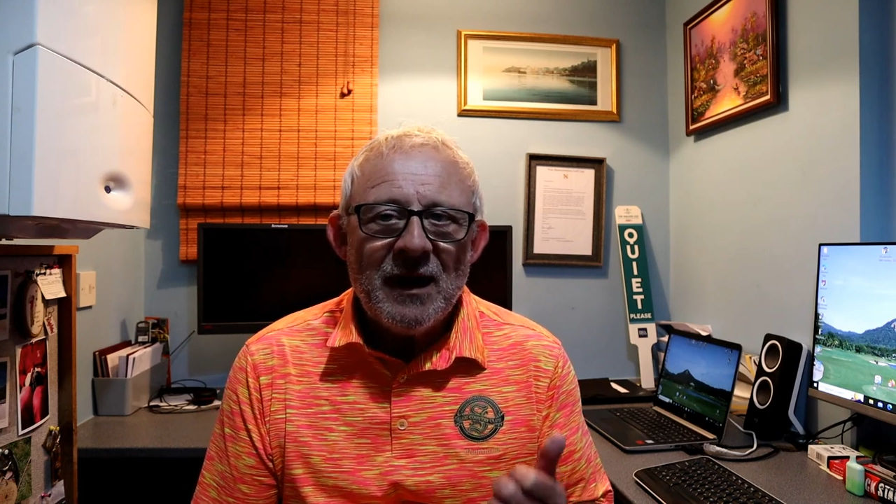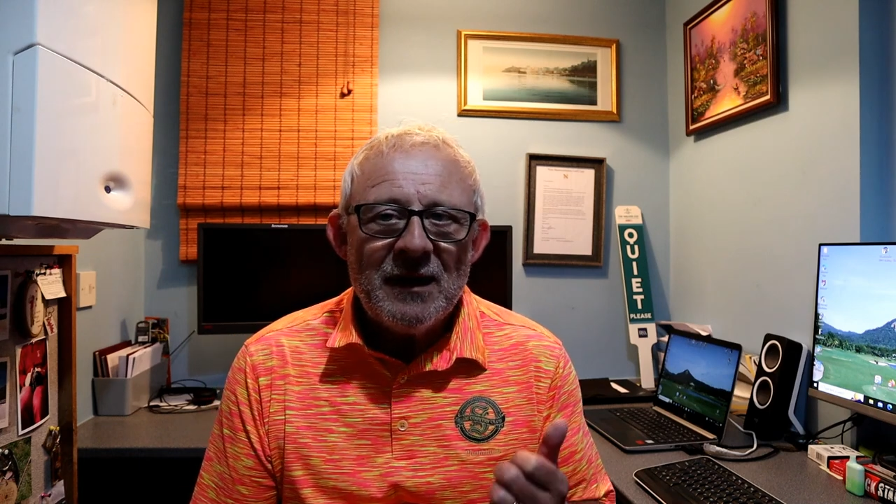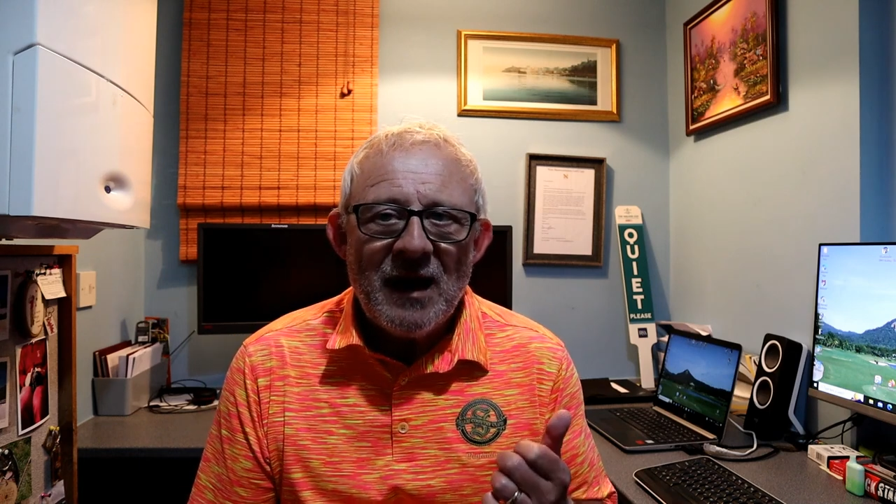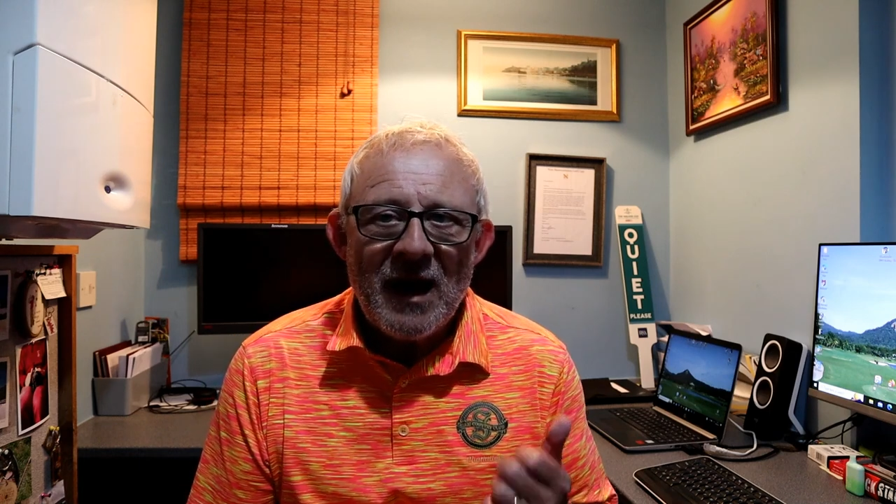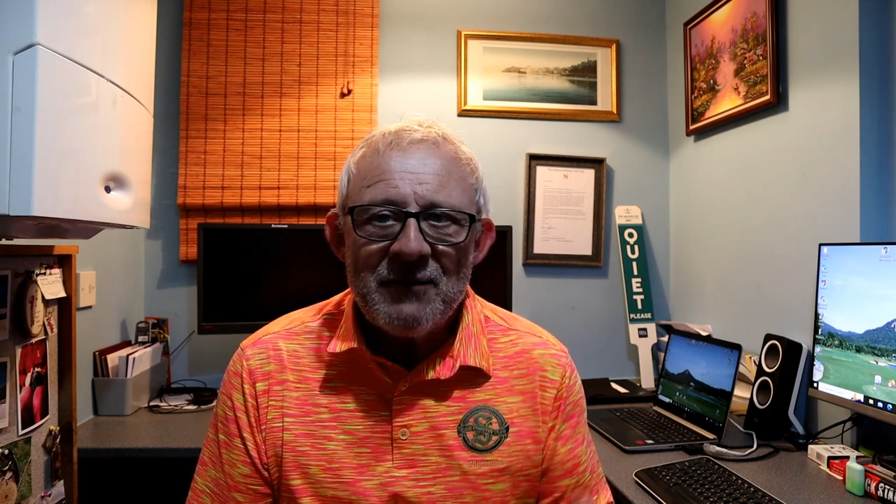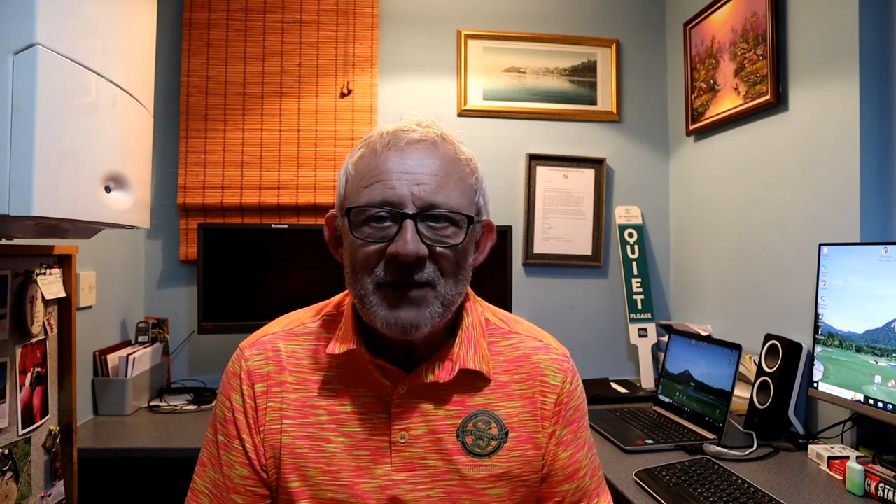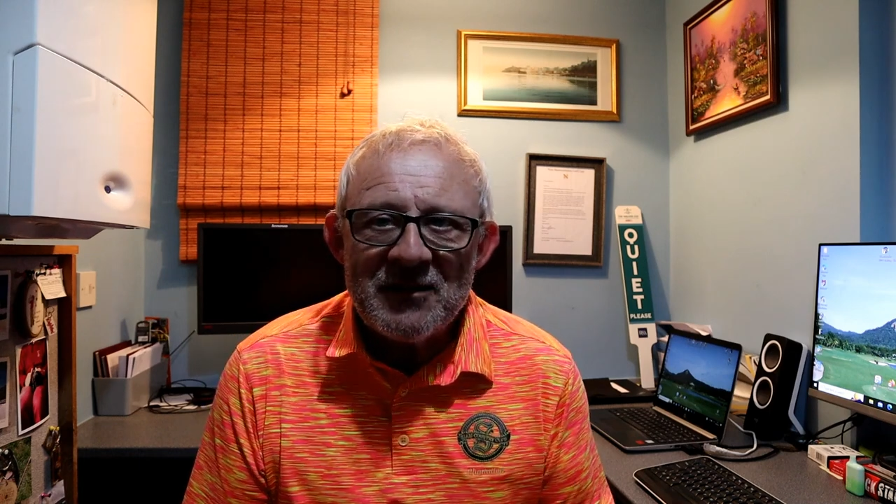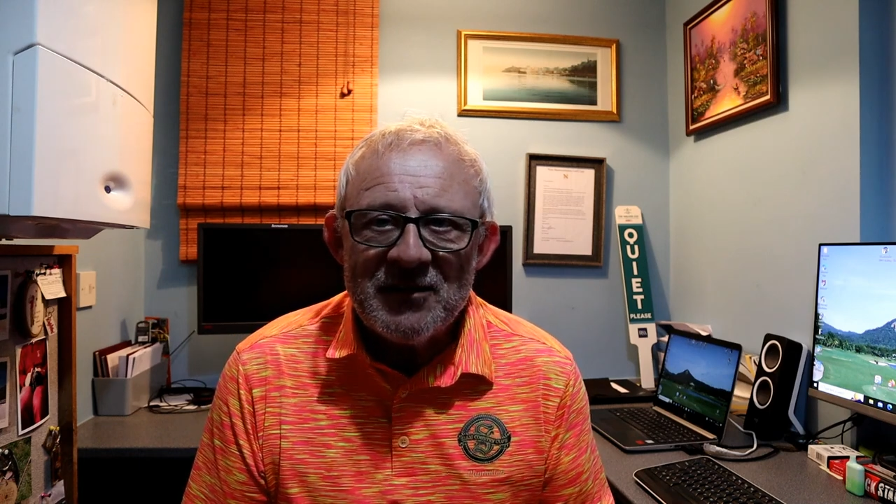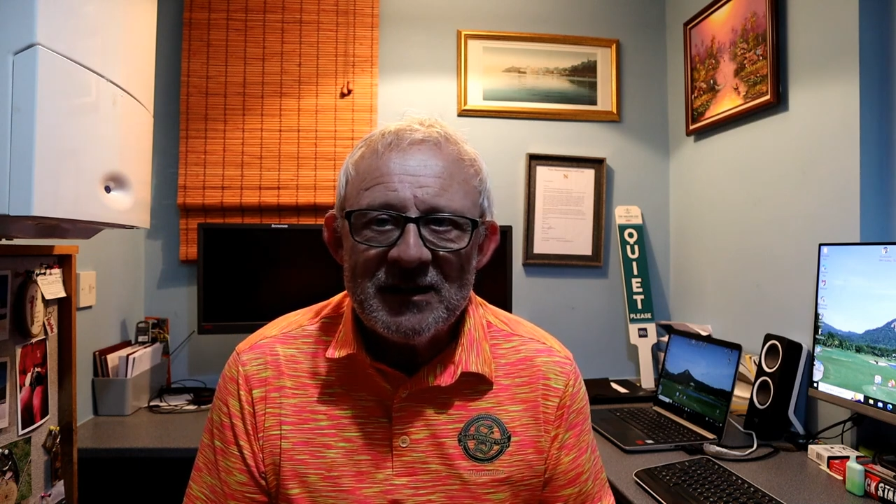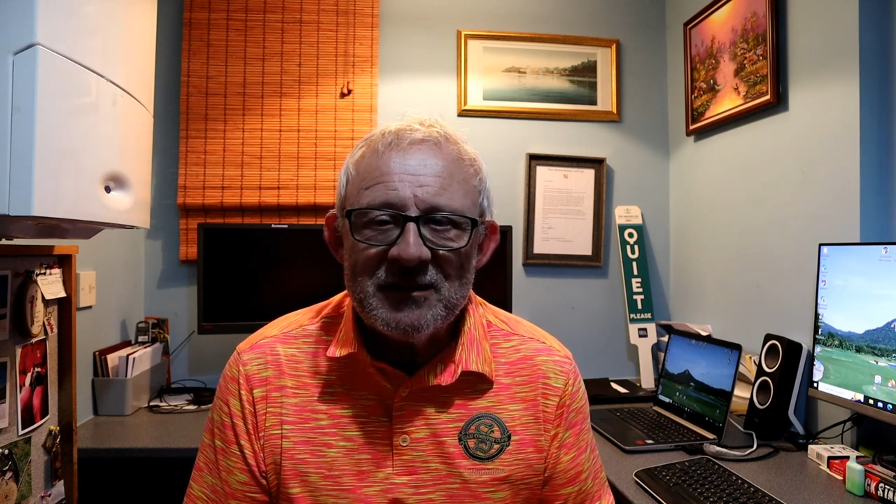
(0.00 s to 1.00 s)
and have
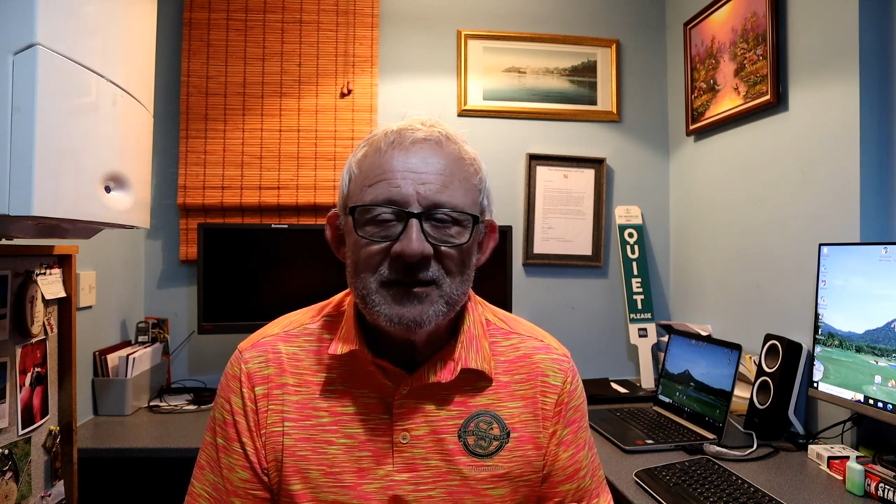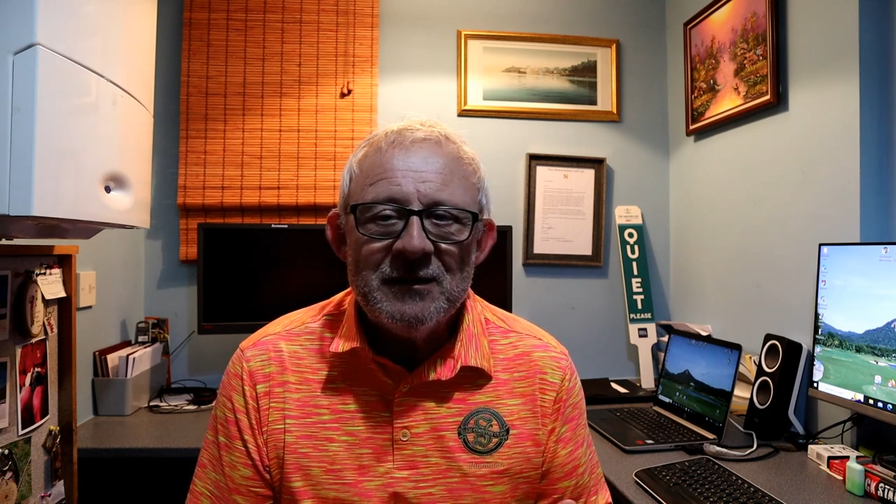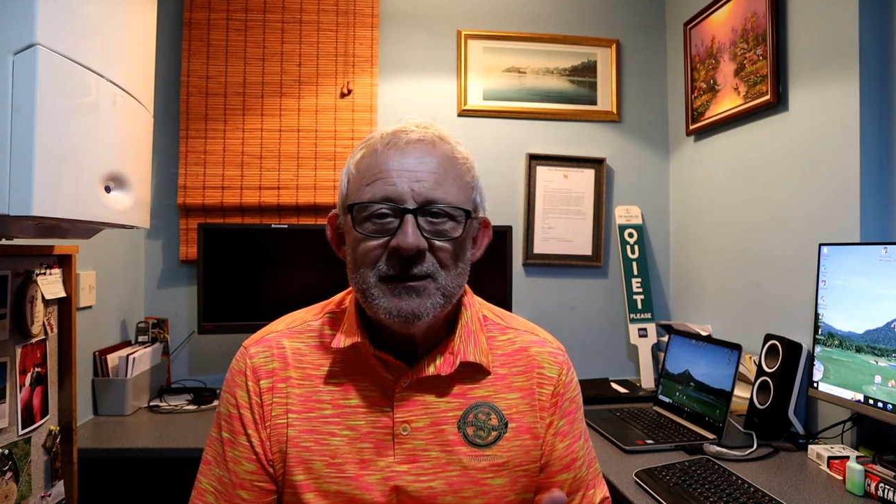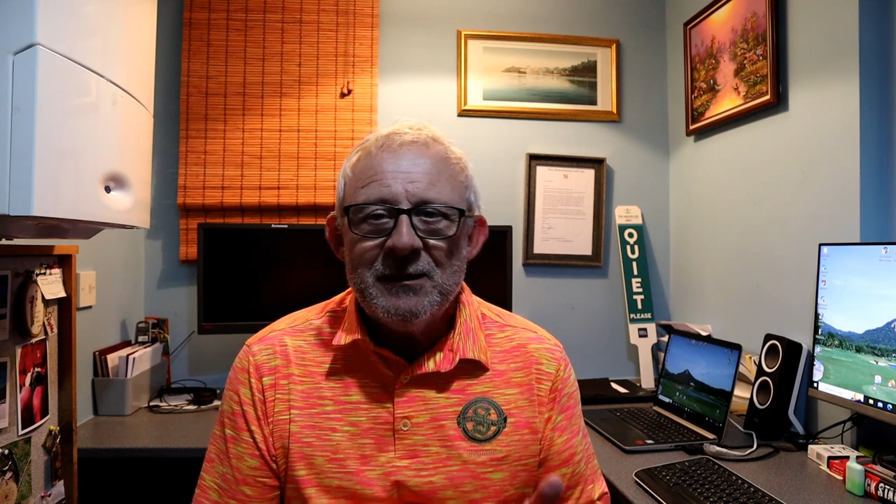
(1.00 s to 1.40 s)
at it.